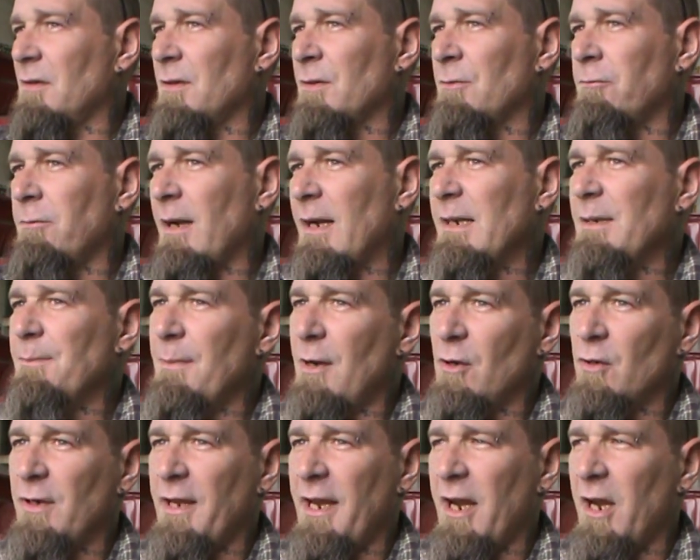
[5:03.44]
the right
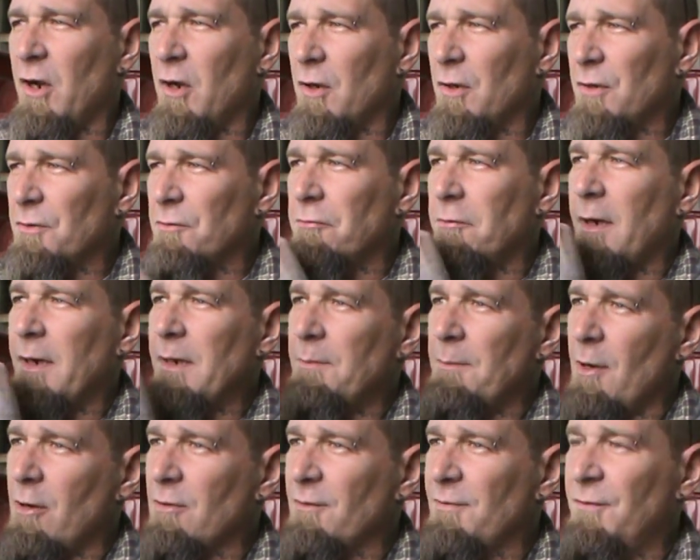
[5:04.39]
amount of air, the right
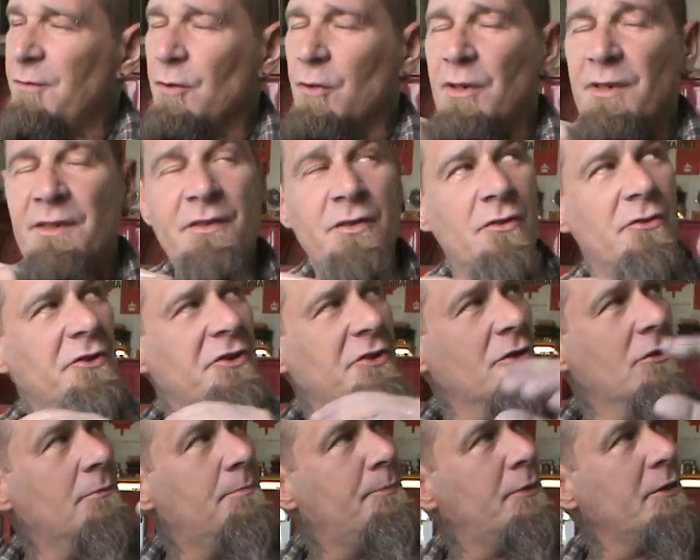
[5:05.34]
amount of fluid. So, you
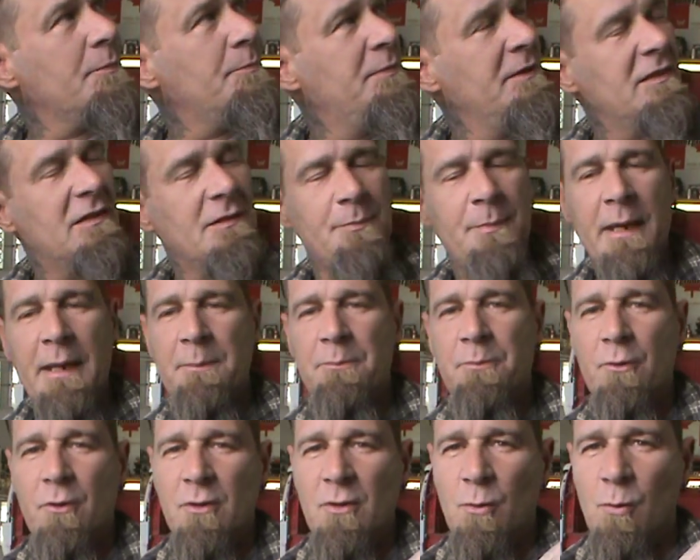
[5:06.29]
know, put a piece of
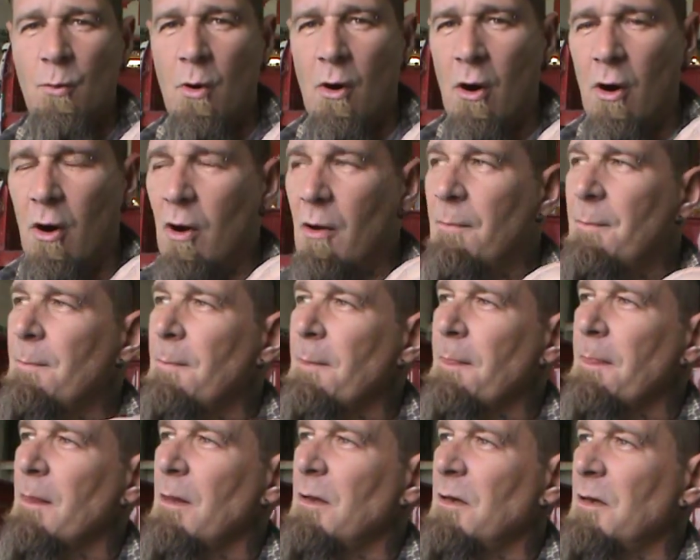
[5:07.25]
paper on the wall,
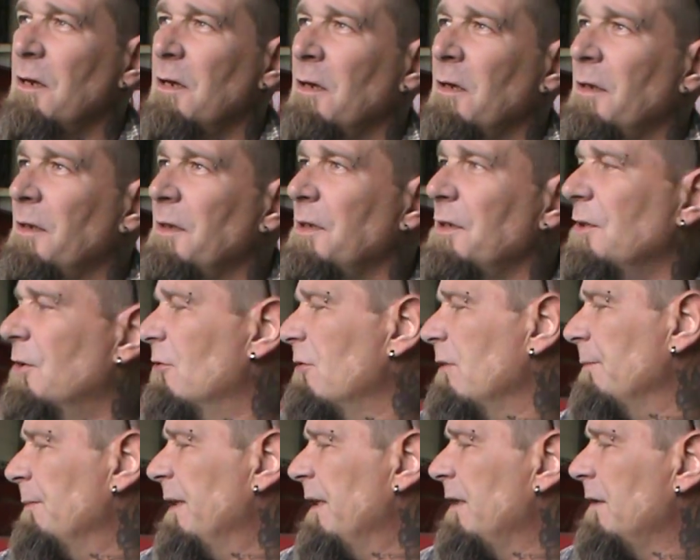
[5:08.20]
you know
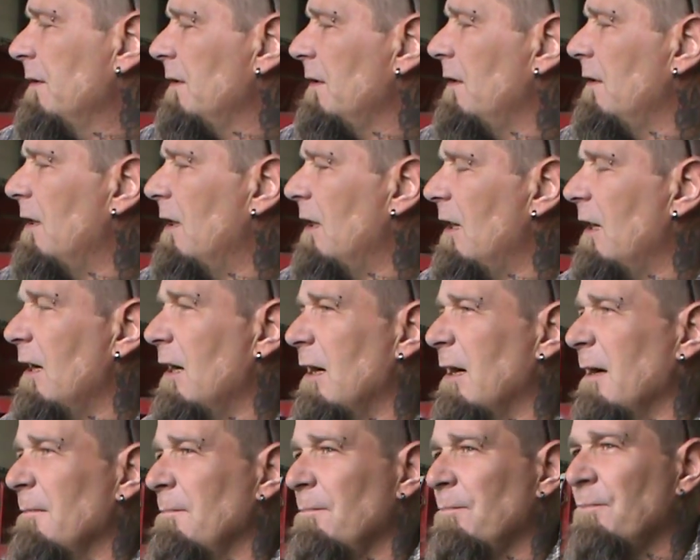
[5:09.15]
what I mean?
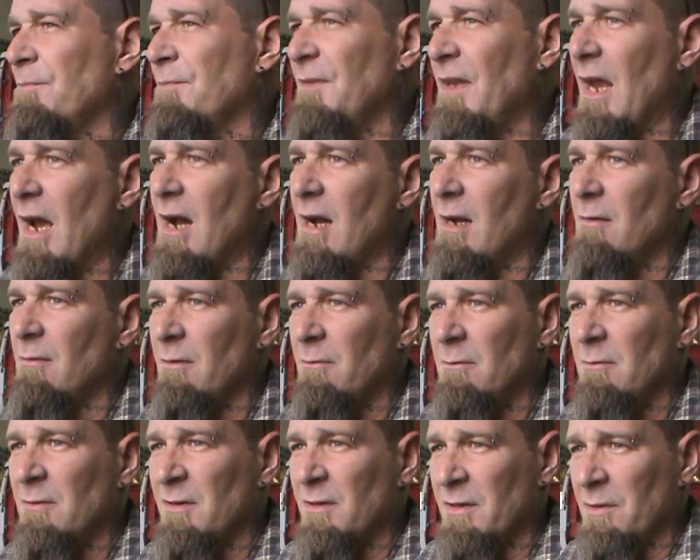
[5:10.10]
Yeah,
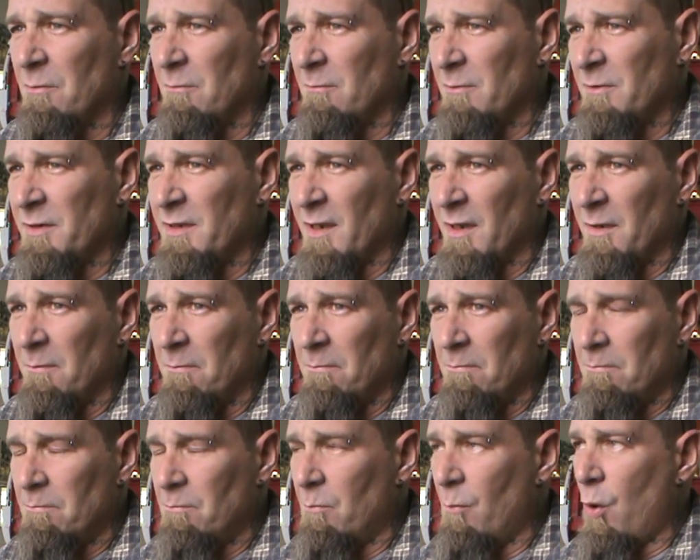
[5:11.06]
the
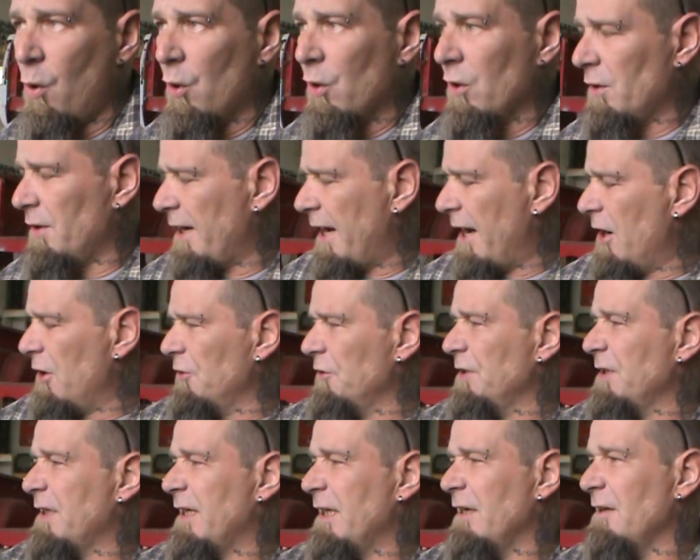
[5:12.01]
more air
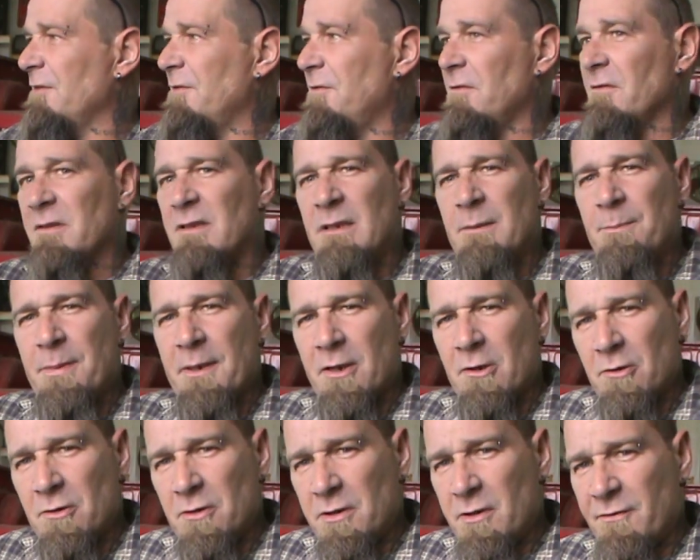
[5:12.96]
you give, the
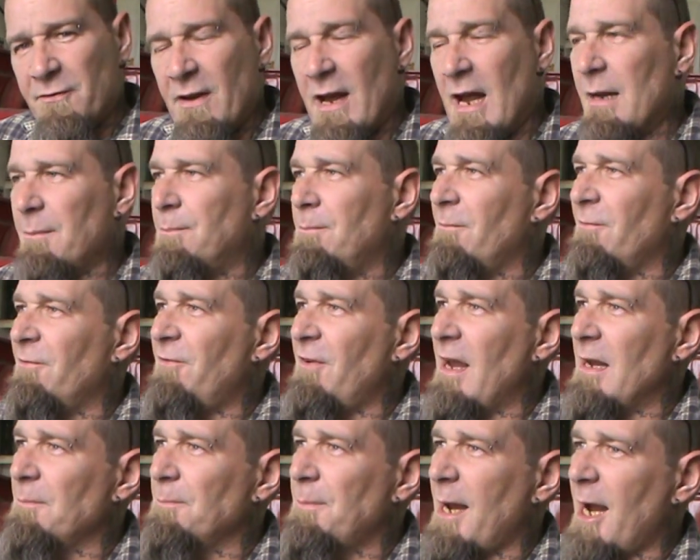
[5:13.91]
bigger your
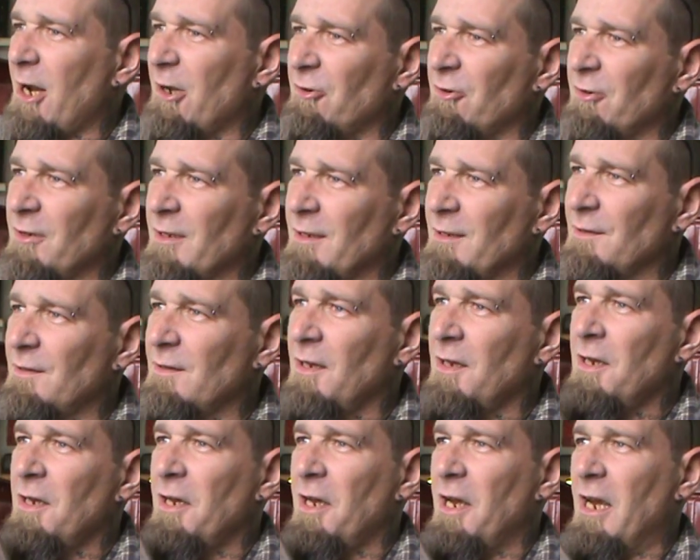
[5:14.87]
fan pattern is,
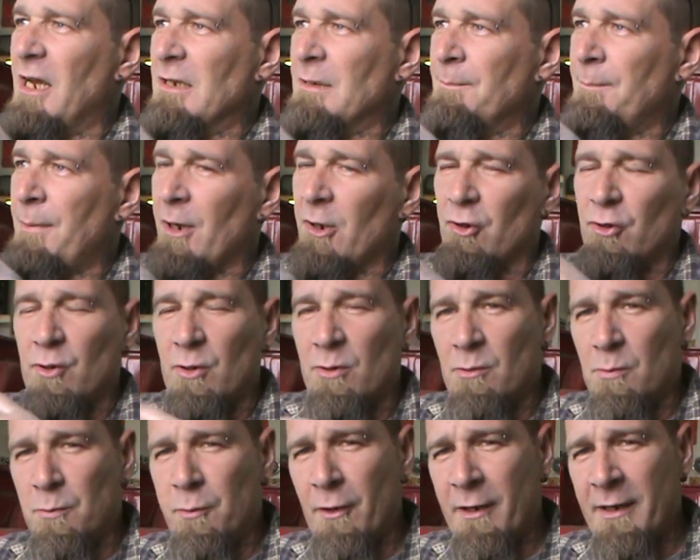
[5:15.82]
and the better
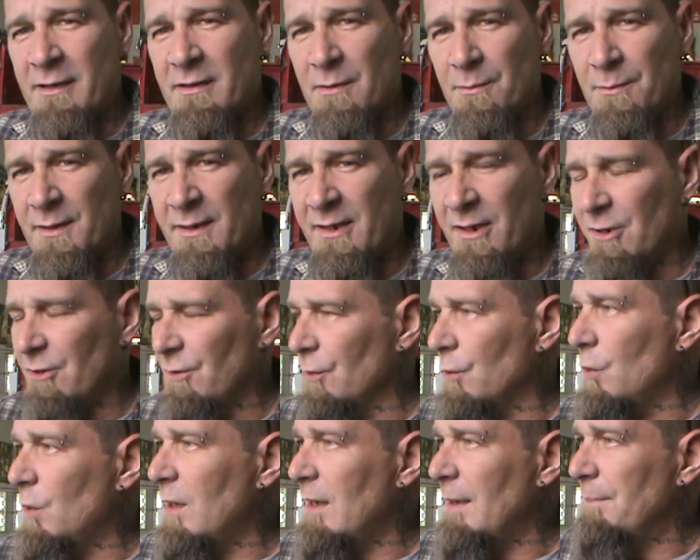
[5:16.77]
it'll break the
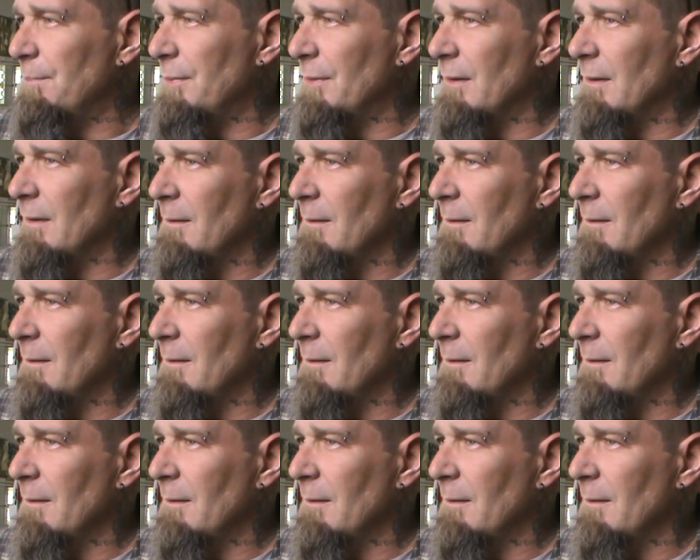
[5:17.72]
material up.